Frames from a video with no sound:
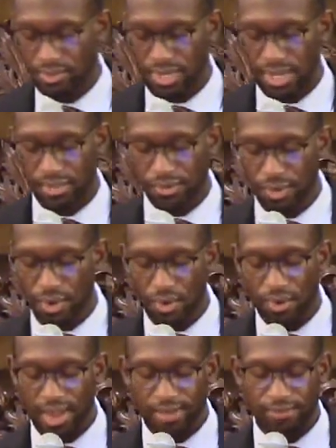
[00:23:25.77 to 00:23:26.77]

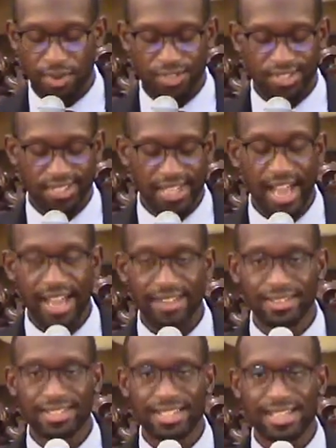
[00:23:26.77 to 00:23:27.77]
Jethro, in verse 9,
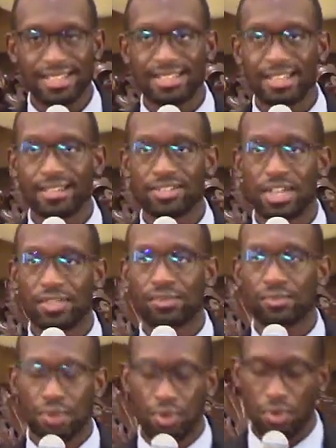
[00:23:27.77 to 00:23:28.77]
it says that
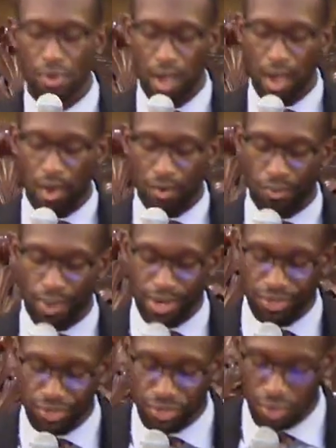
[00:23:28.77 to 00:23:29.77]
Jethro
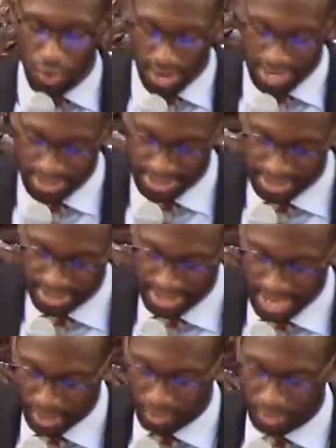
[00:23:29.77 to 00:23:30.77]
rejoiced. He
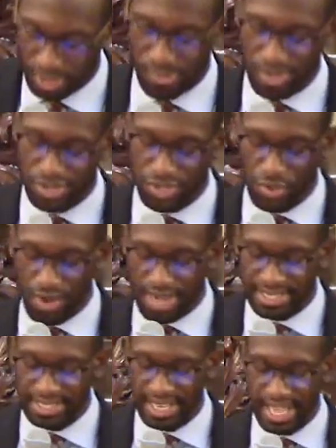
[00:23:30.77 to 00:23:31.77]
not only
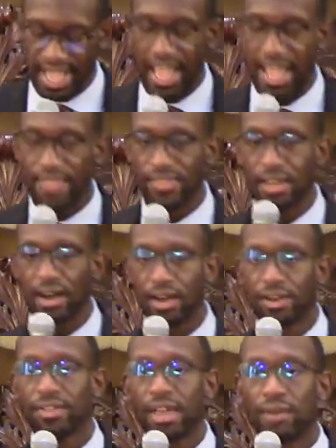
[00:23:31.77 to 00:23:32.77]
rejoiced in the
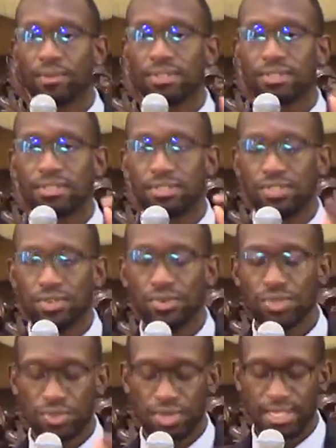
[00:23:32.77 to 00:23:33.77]
honor that was
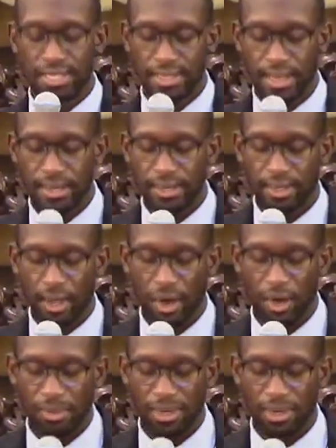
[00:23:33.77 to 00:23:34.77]
due to his
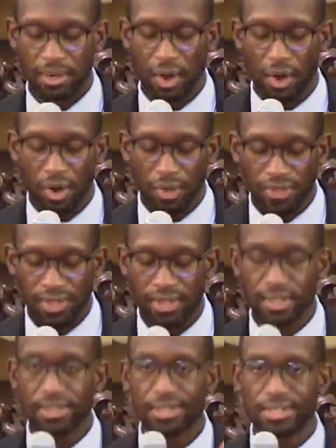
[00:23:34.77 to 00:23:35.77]
son-in-law, but in all the
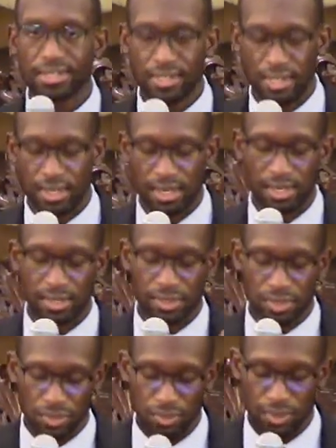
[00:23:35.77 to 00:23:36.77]
goodness
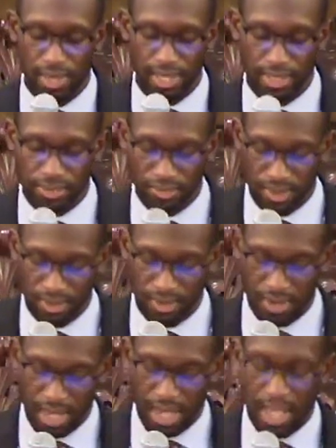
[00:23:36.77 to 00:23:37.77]
done to Israel.